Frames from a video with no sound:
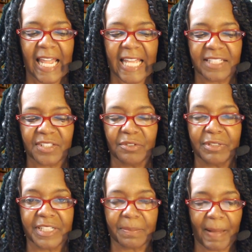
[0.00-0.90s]
as
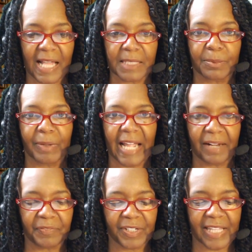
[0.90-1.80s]
soon as possible
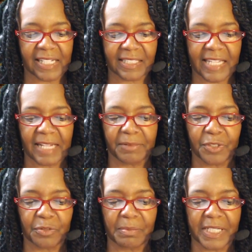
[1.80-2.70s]
after that same
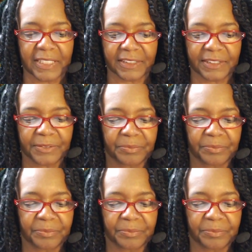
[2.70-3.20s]
2 months.